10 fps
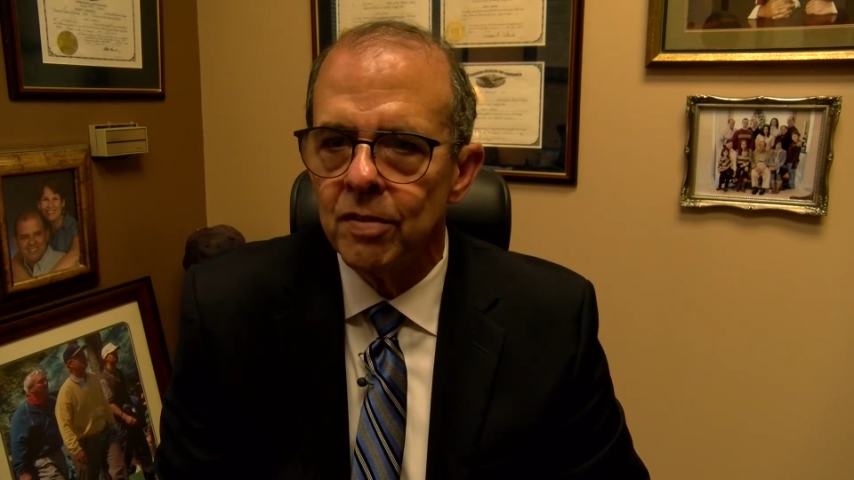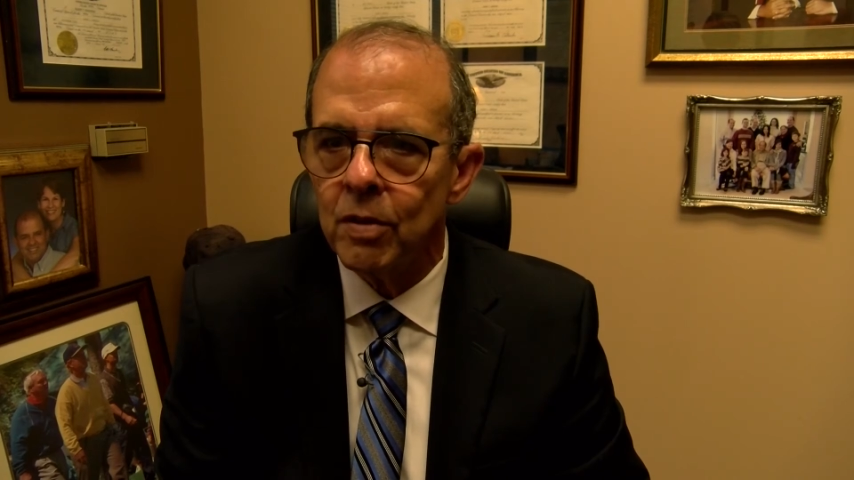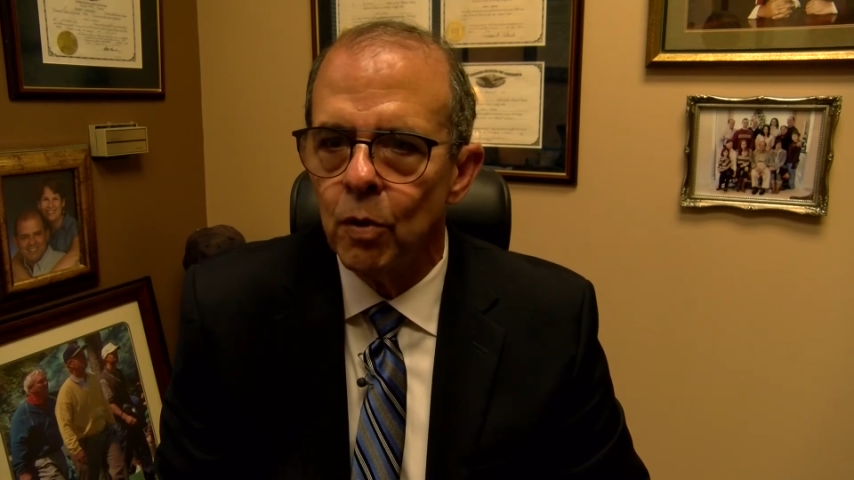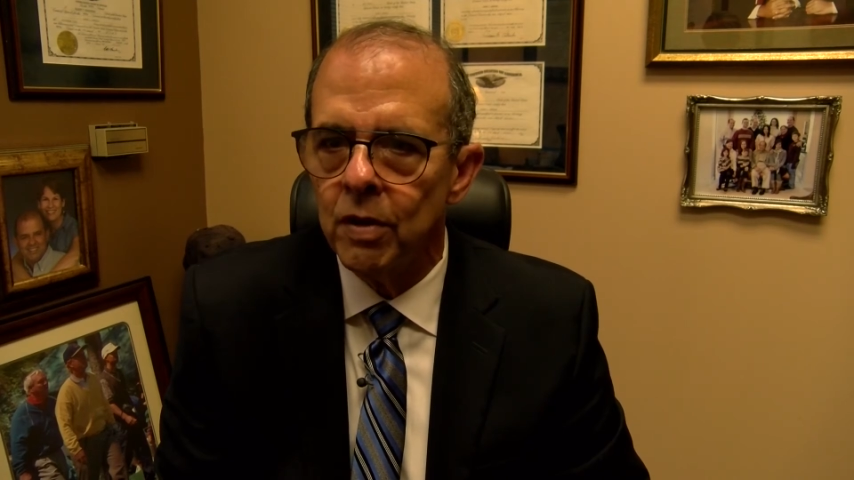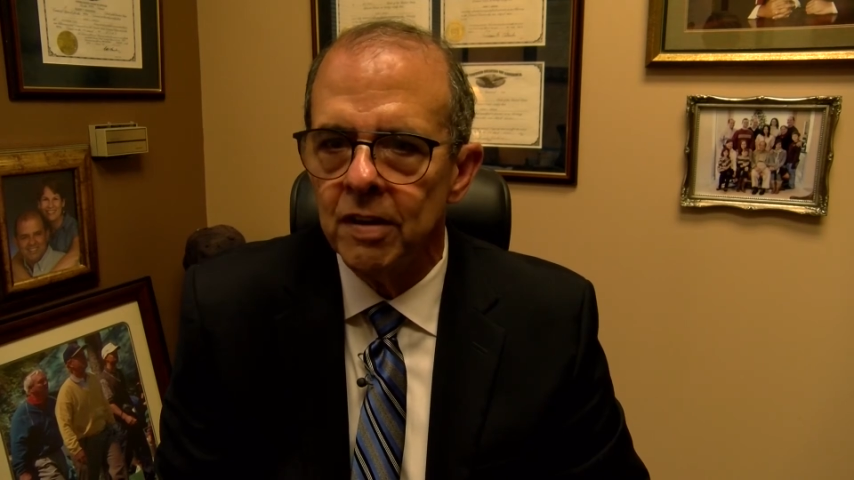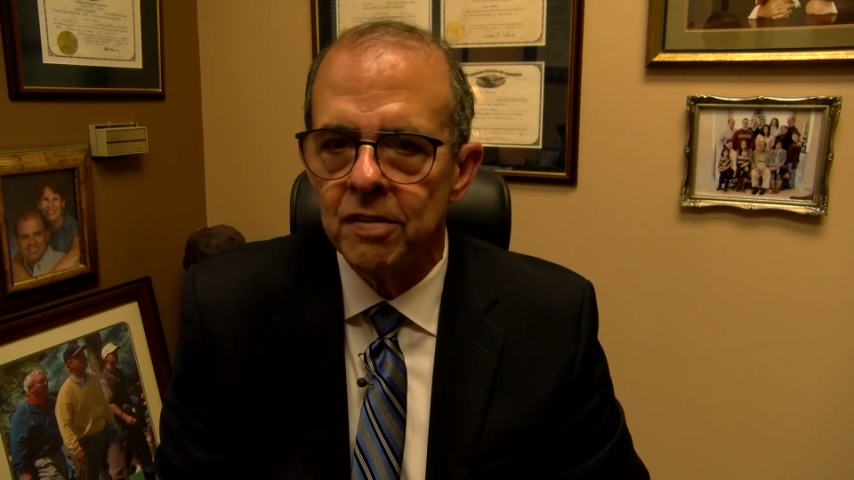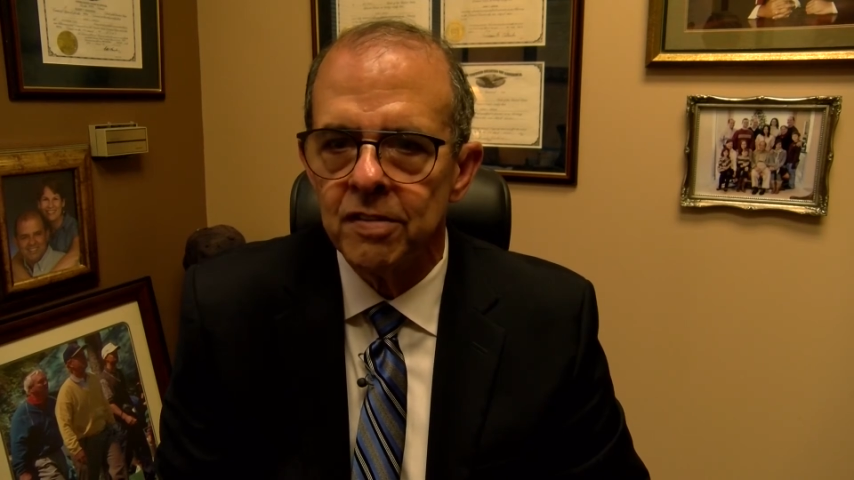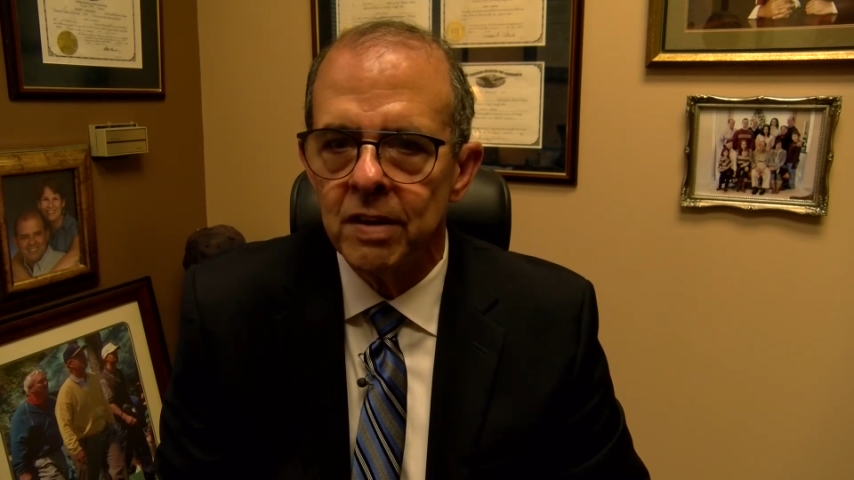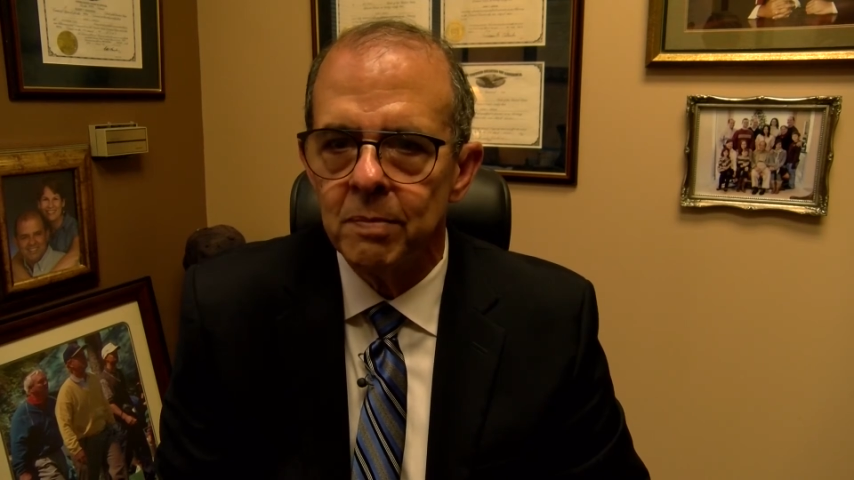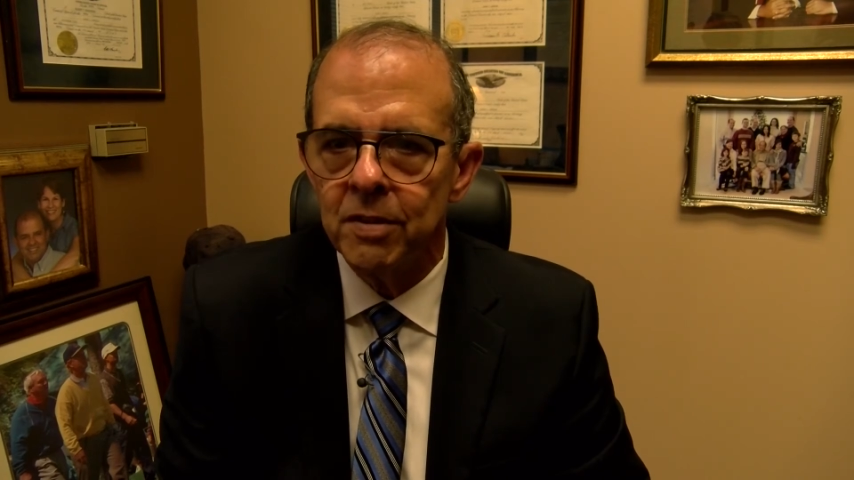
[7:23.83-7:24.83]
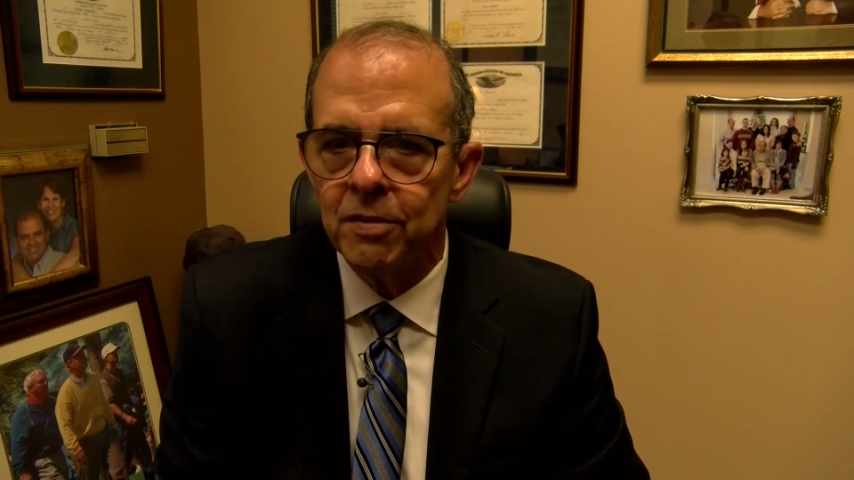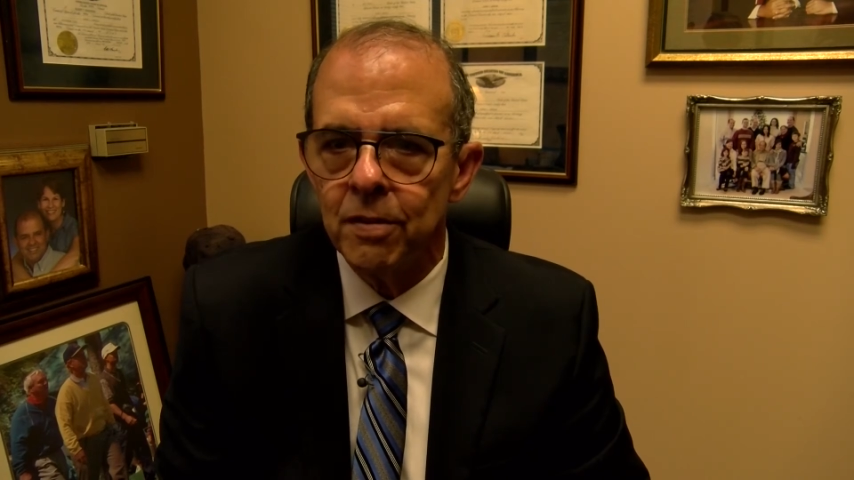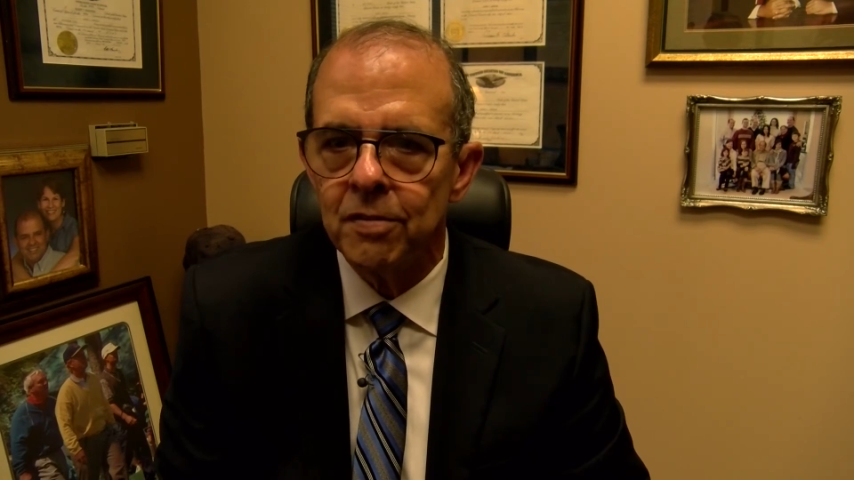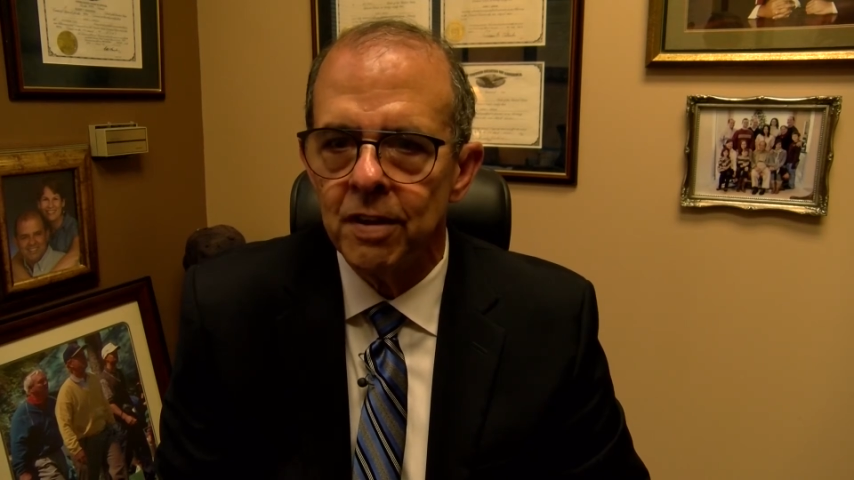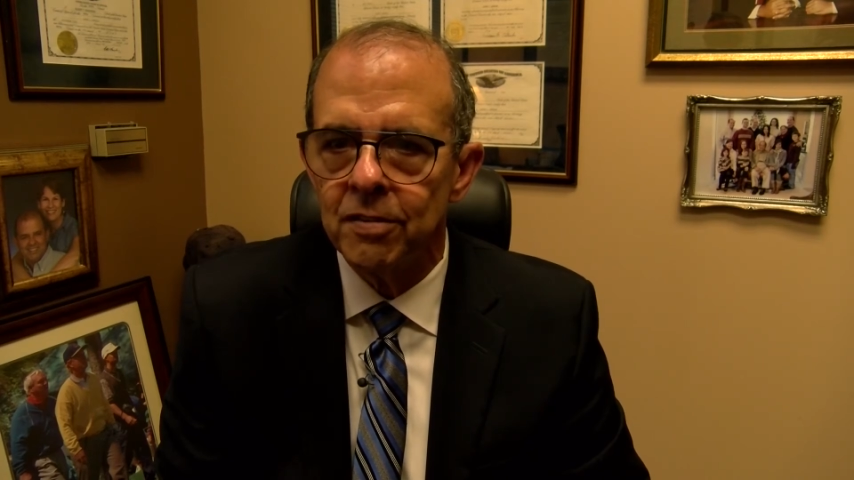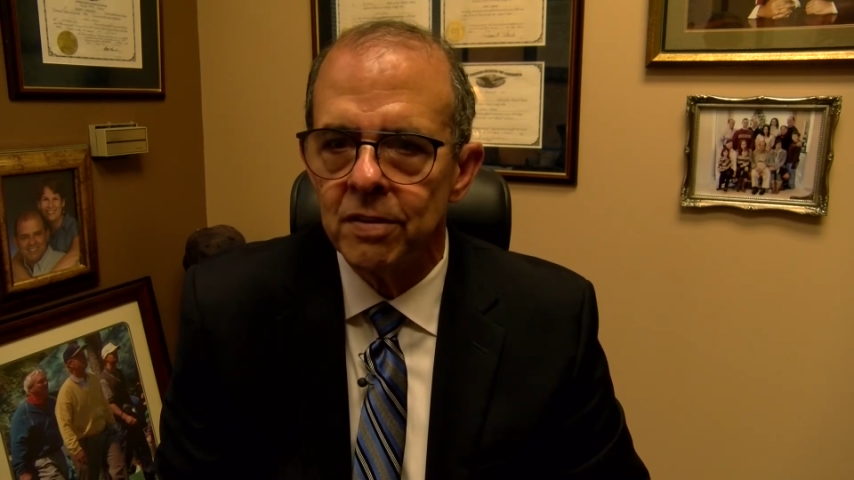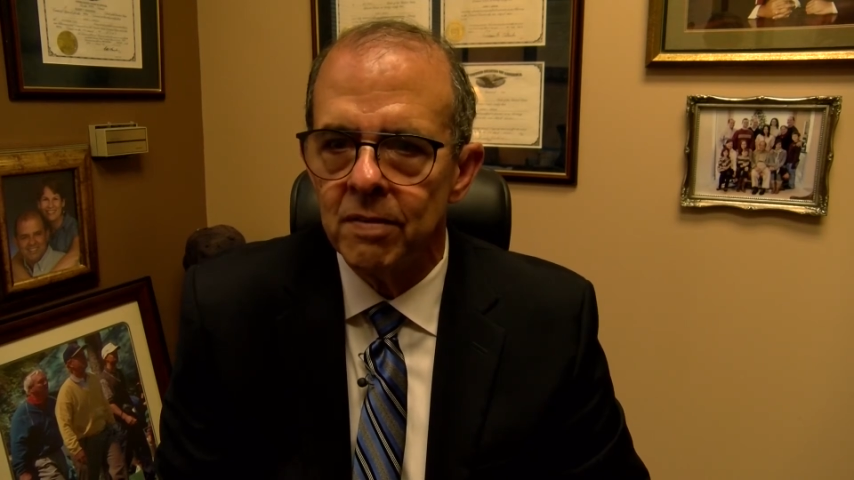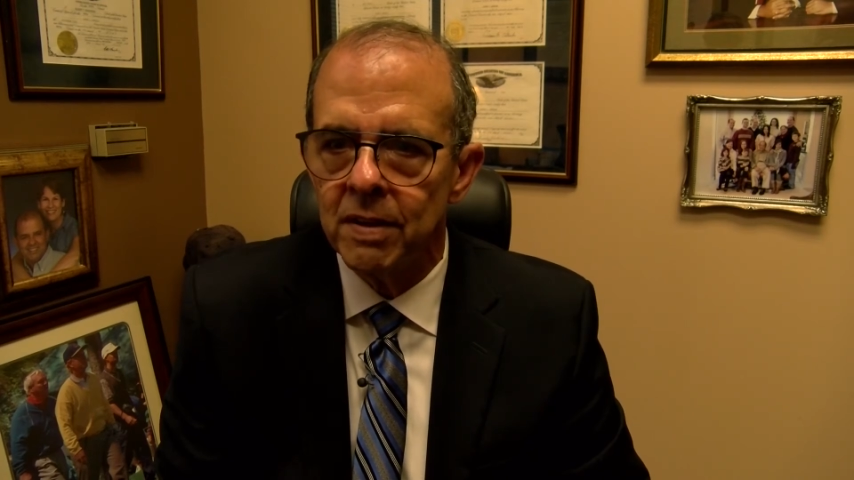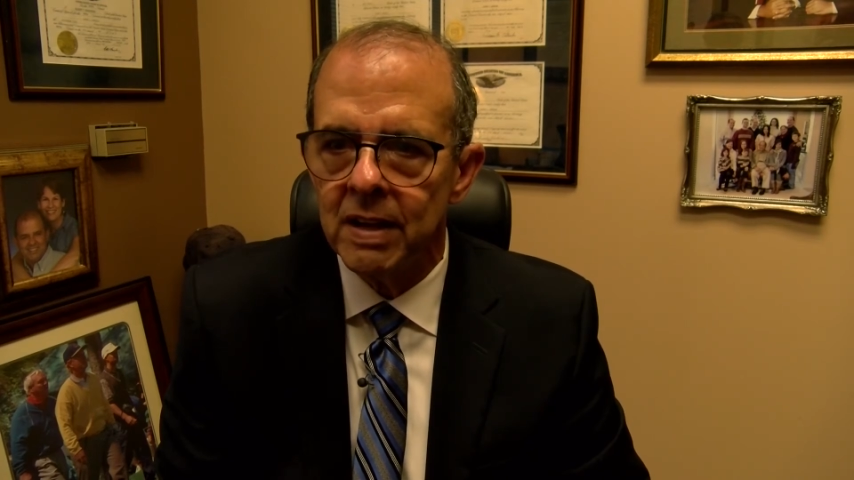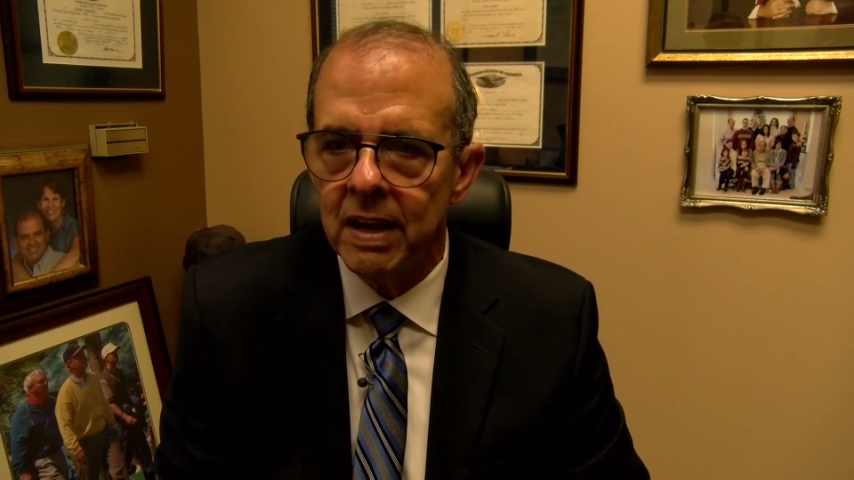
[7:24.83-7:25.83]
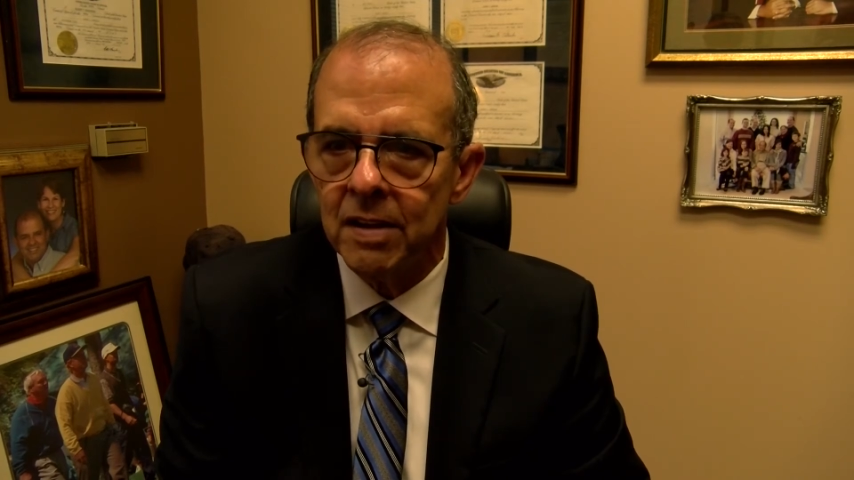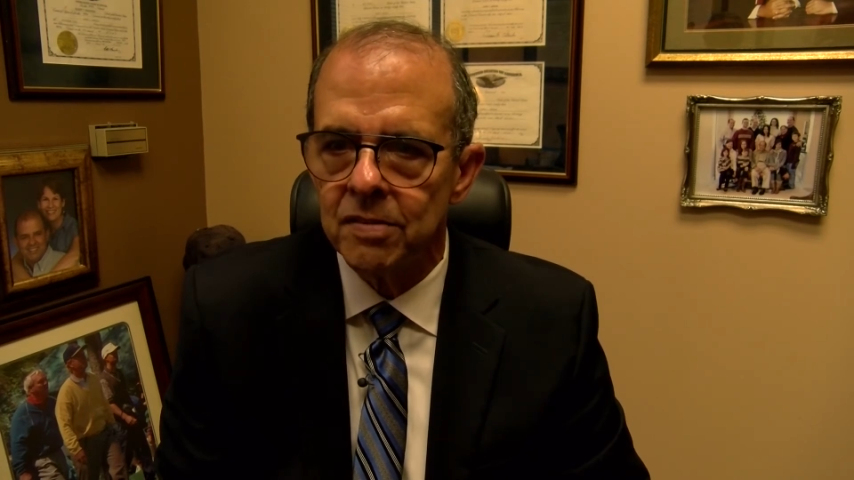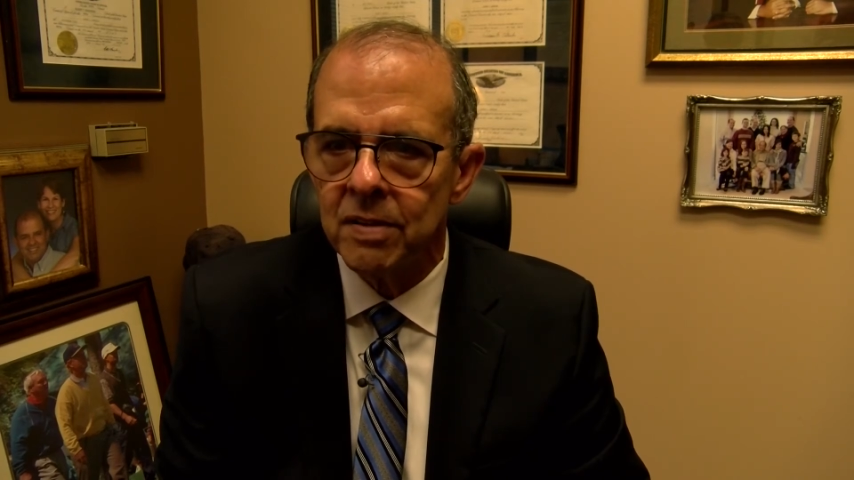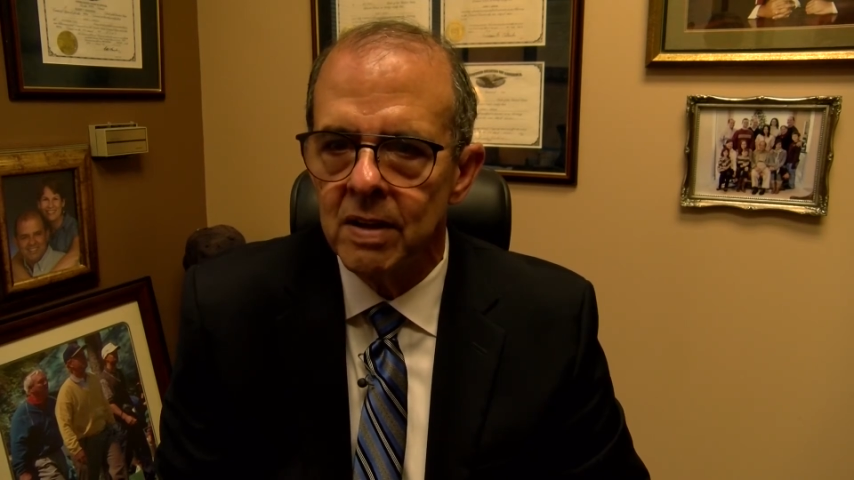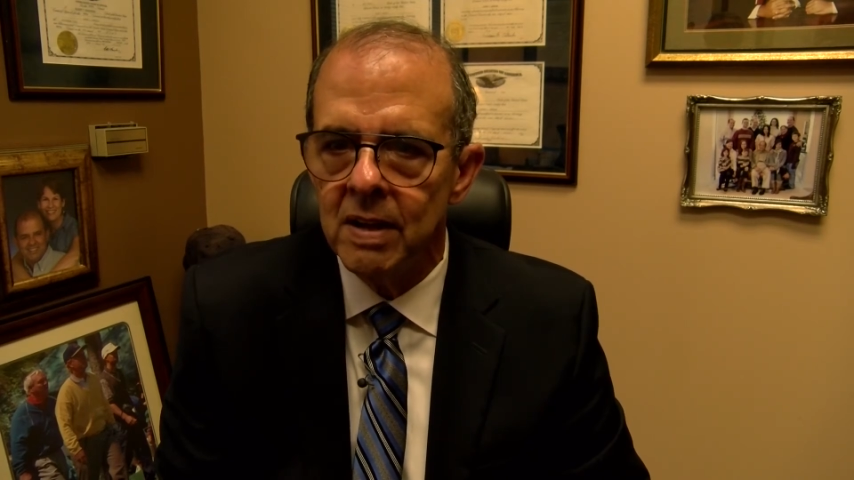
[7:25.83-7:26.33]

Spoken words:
the court has accepted jurisdiction of the case,